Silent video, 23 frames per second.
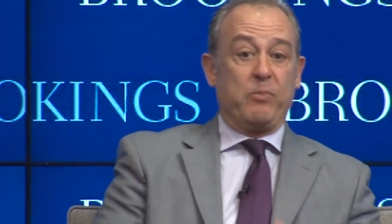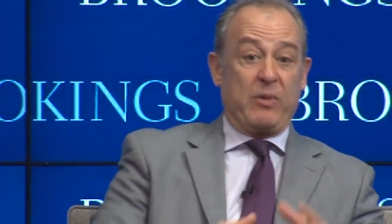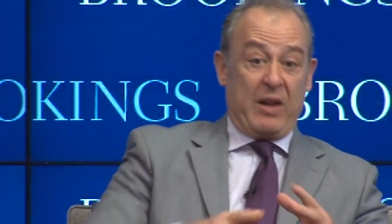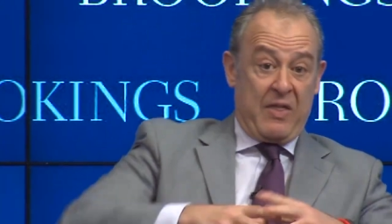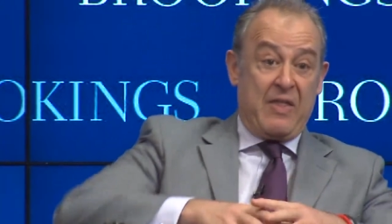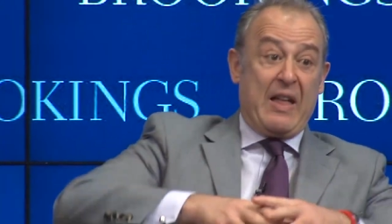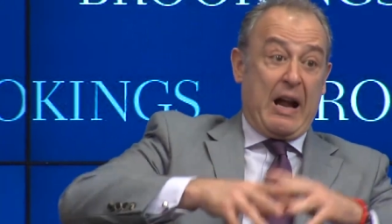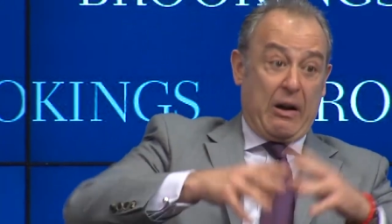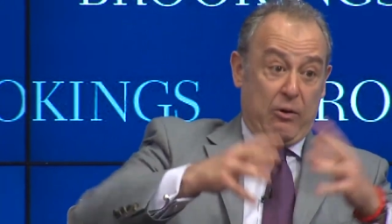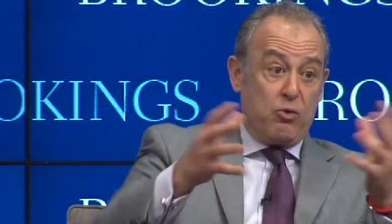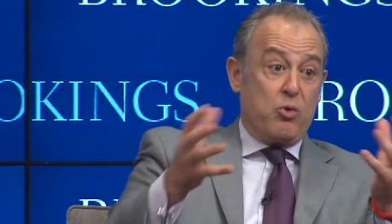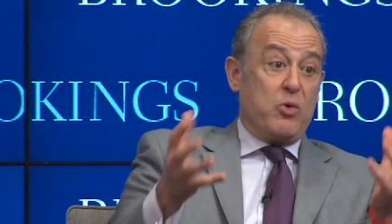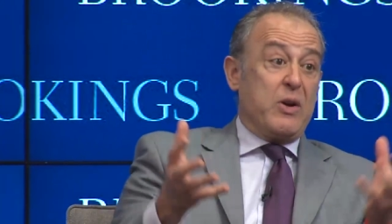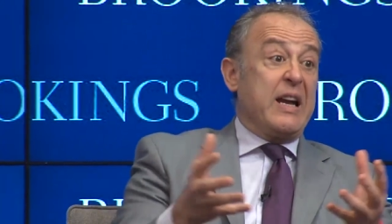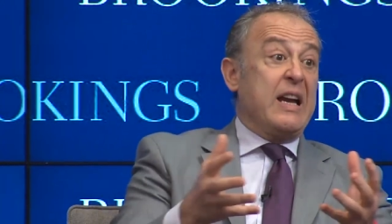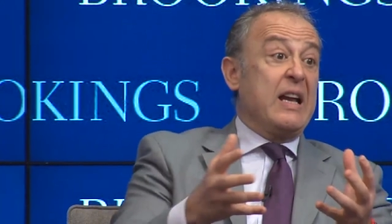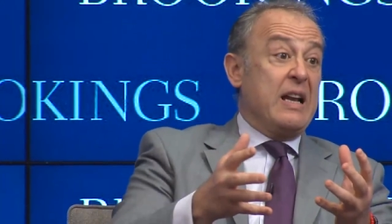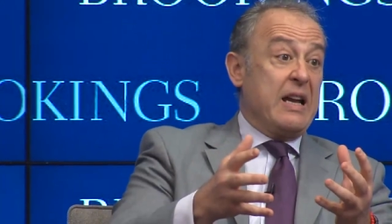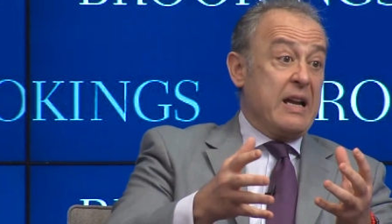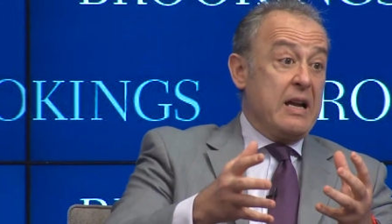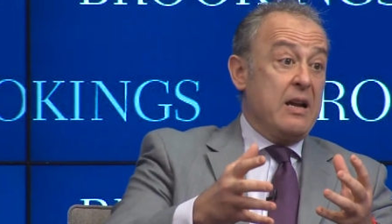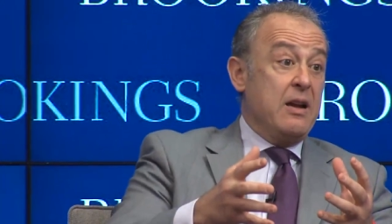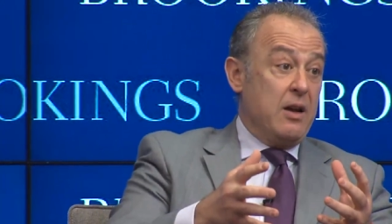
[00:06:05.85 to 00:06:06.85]
And that
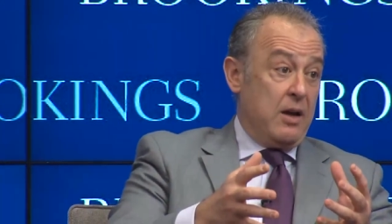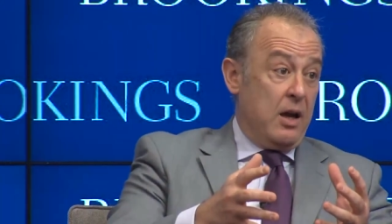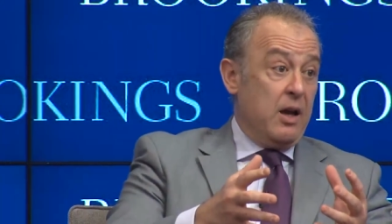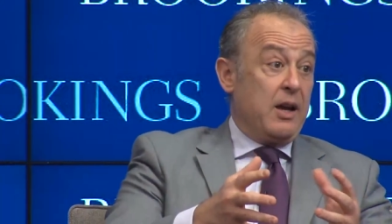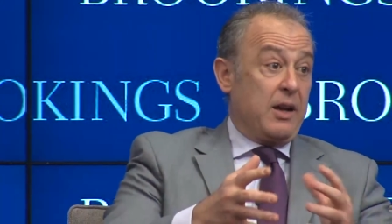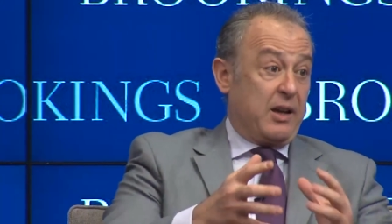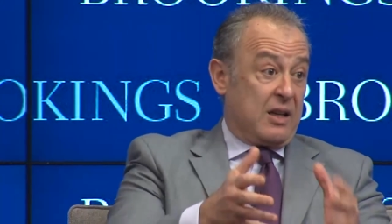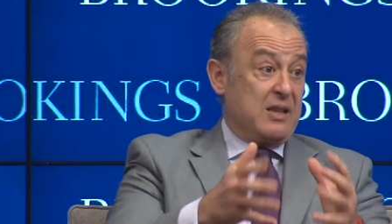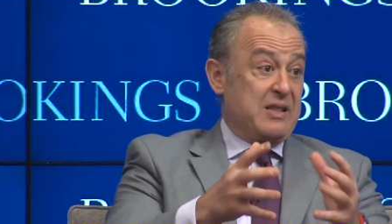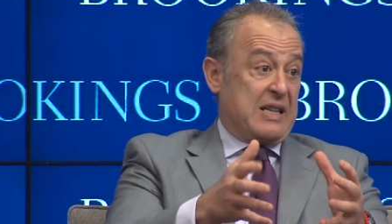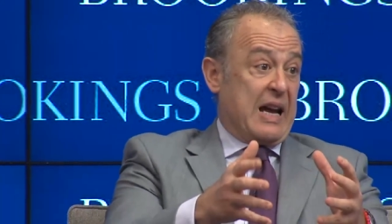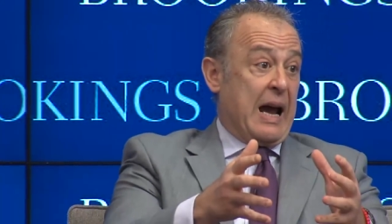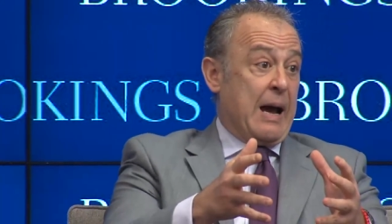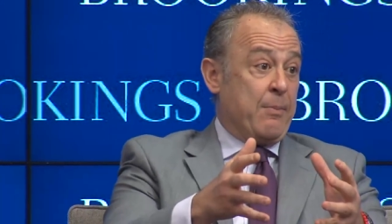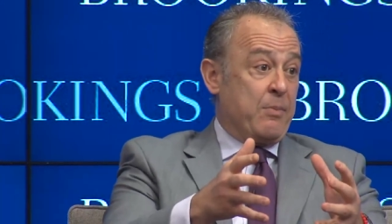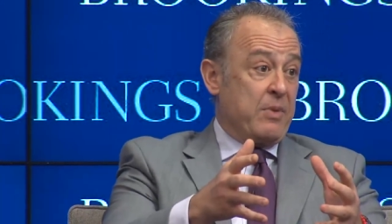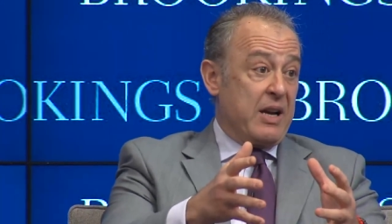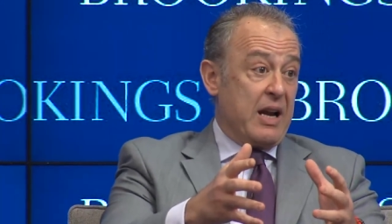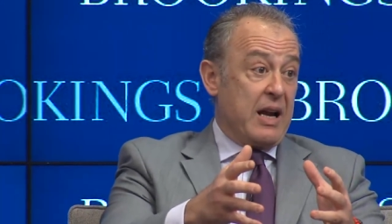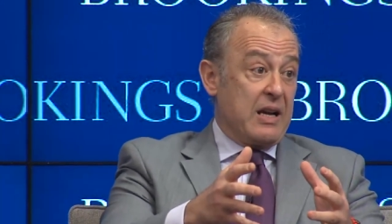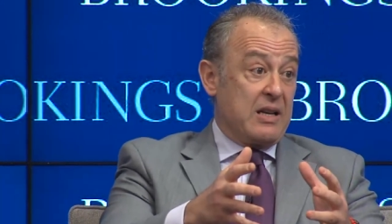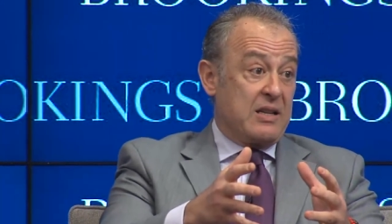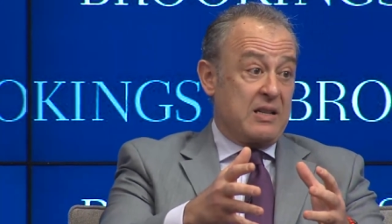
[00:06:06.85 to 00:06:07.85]
really
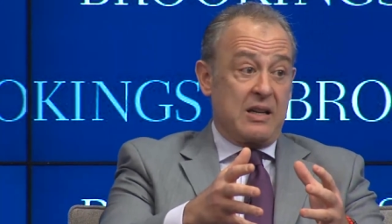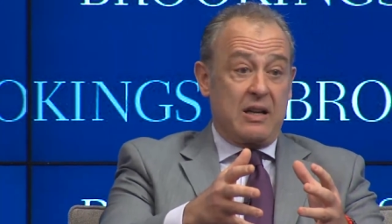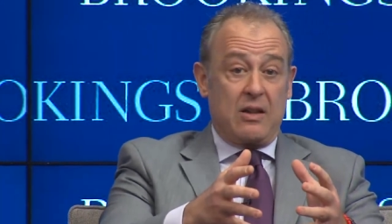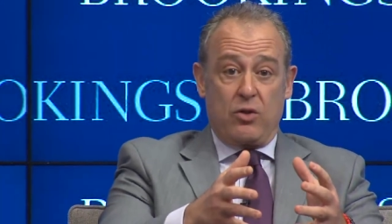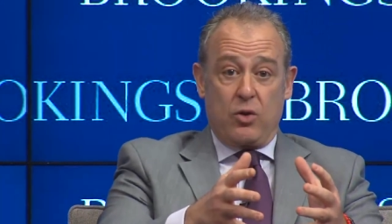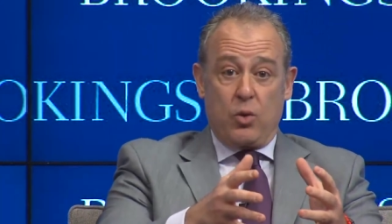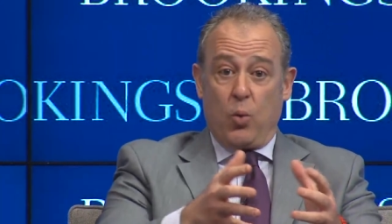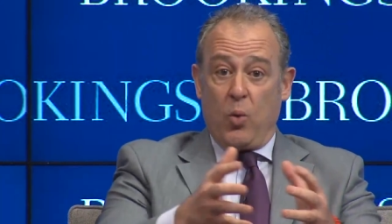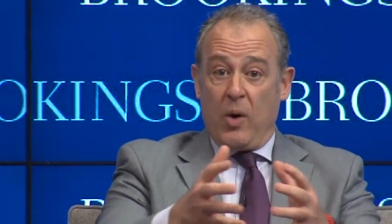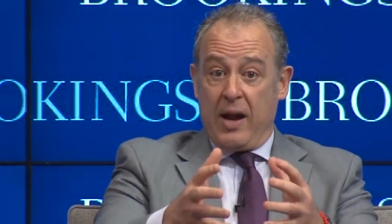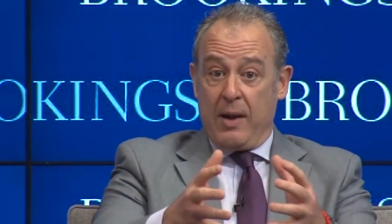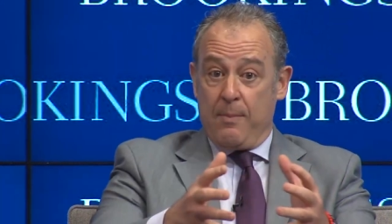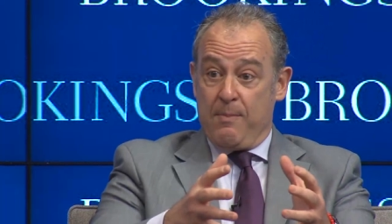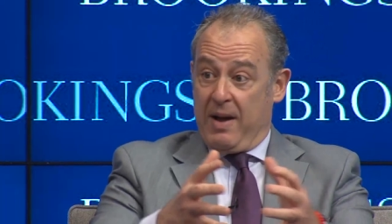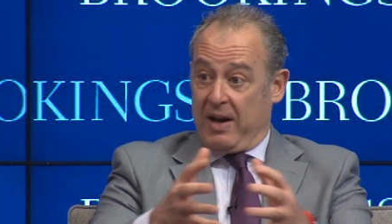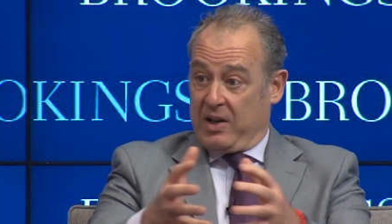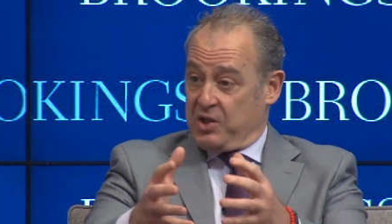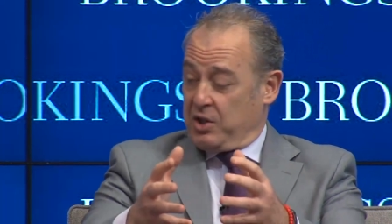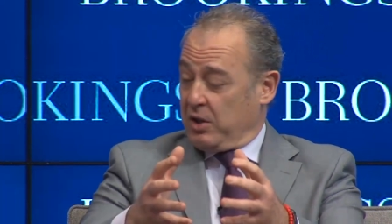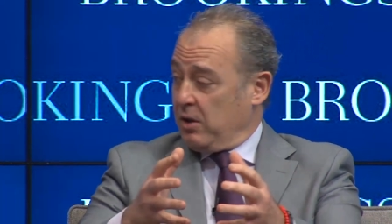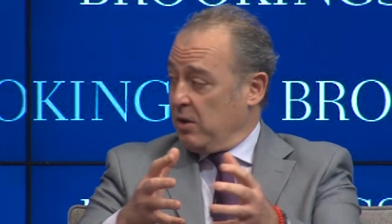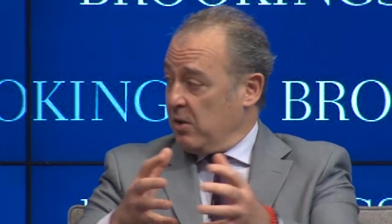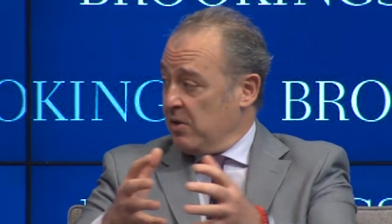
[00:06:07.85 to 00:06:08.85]
contaminated the way
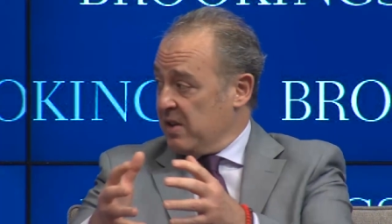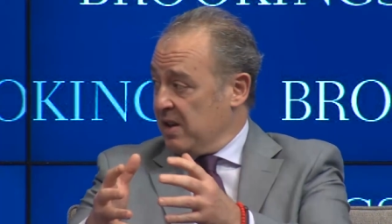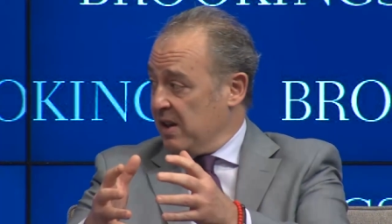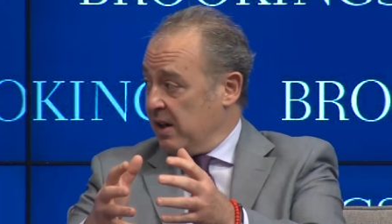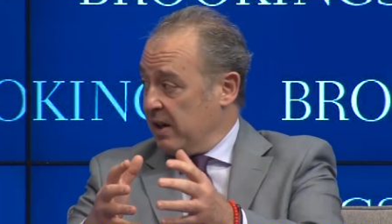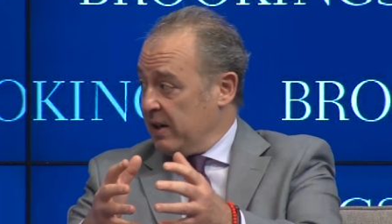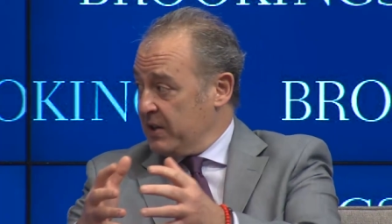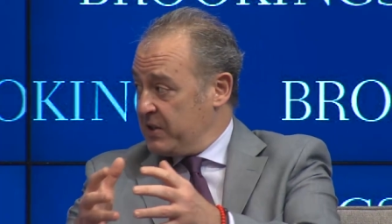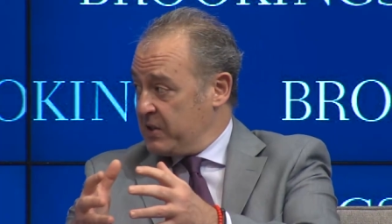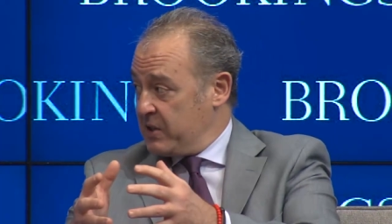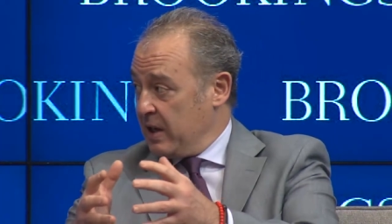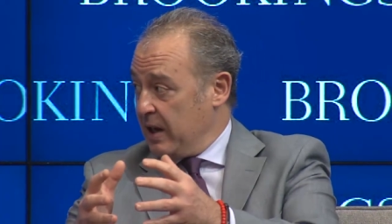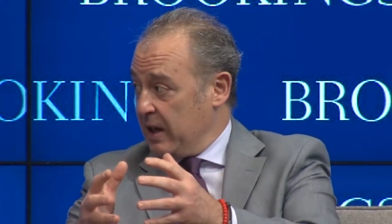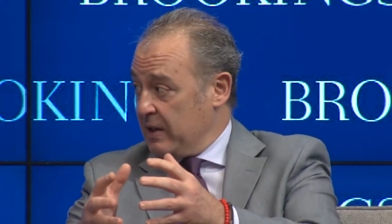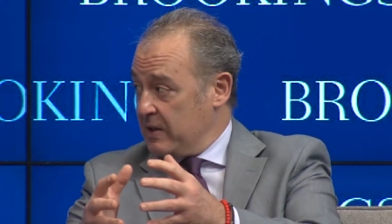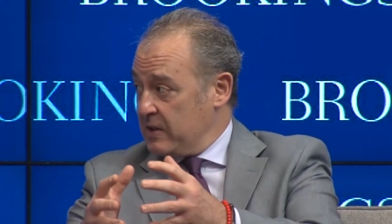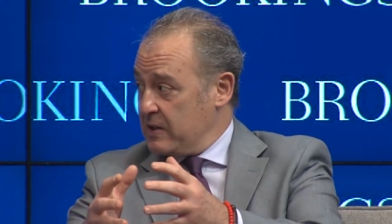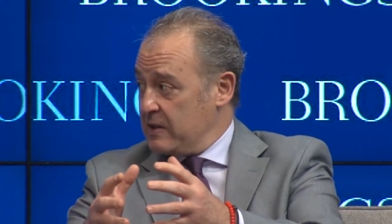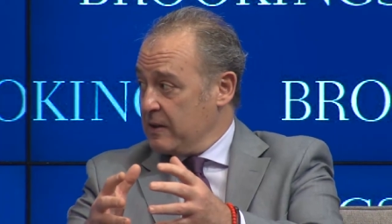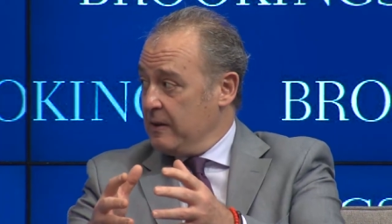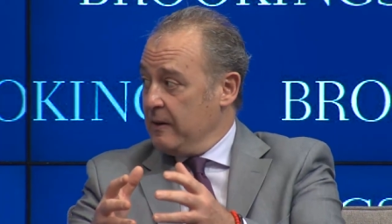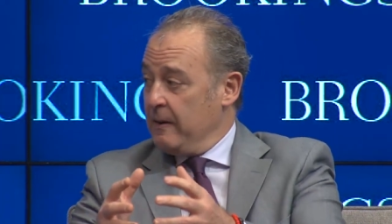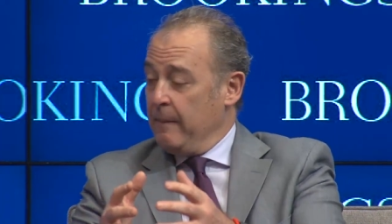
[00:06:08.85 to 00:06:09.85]
Mexico and the United
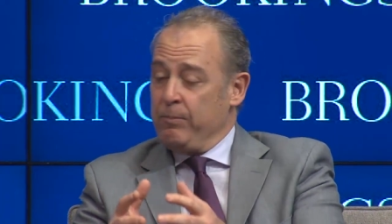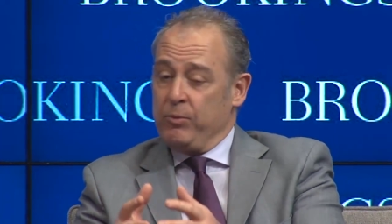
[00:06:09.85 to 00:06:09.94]
States